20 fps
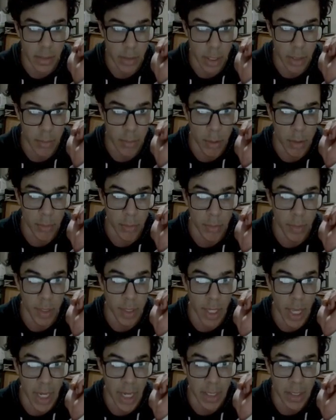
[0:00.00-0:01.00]
you can move the
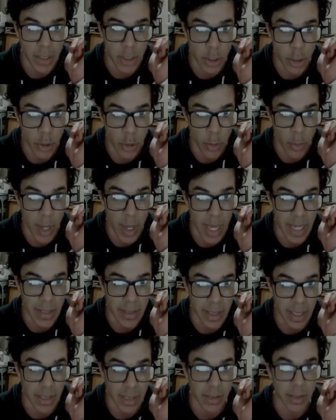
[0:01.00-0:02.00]
knight to
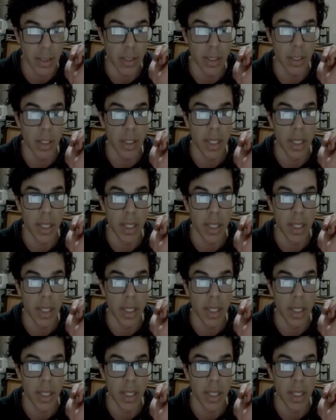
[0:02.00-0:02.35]
a6.